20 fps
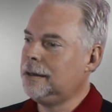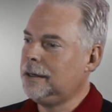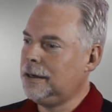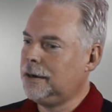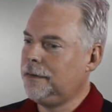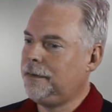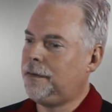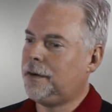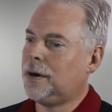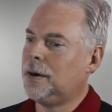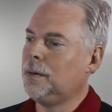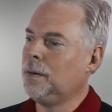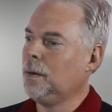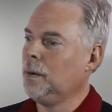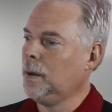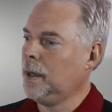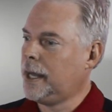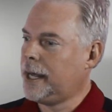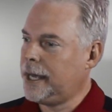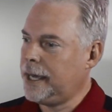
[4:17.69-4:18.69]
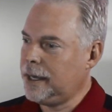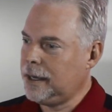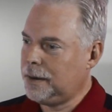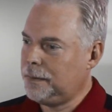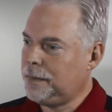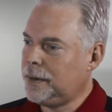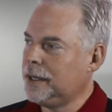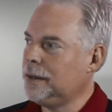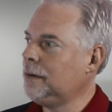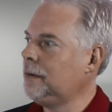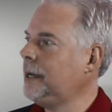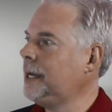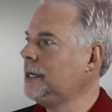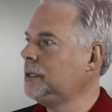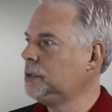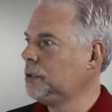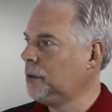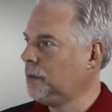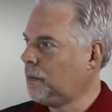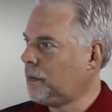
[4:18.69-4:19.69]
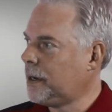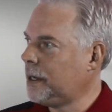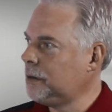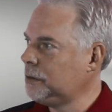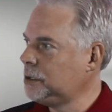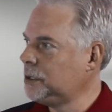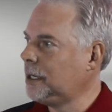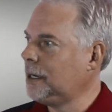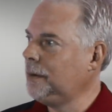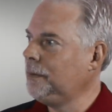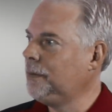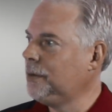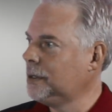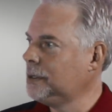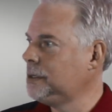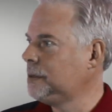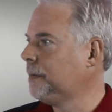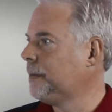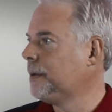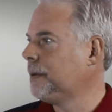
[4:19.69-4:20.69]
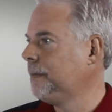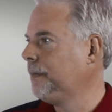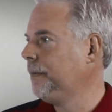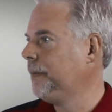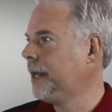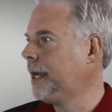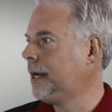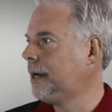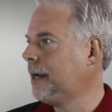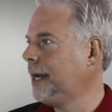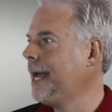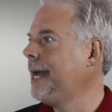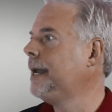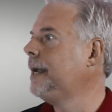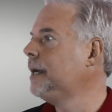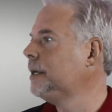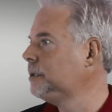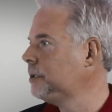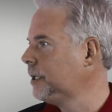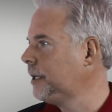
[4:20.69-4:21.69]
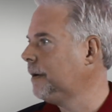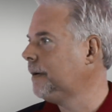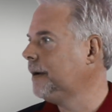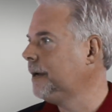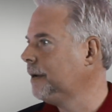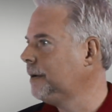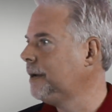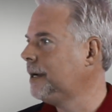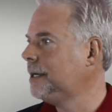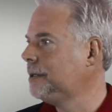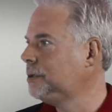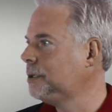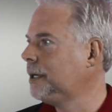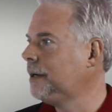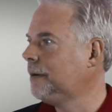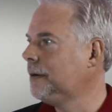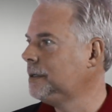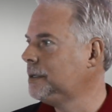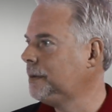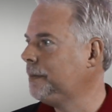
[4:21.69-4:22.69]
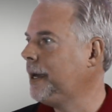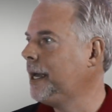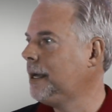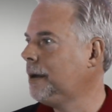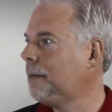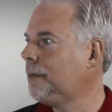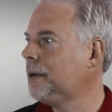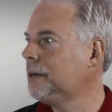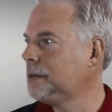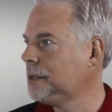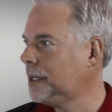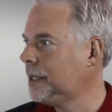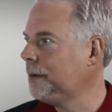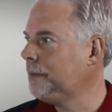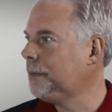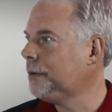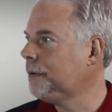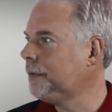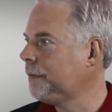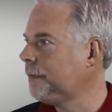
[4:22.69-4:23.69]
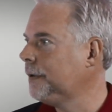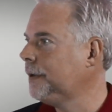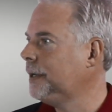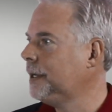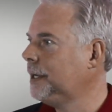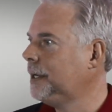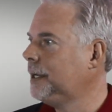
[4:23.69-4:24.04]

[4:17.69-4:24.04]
Therefore, we're relying on Mother Nature and water shedding principle and engineering, good engineering to make it where it's leak-proof.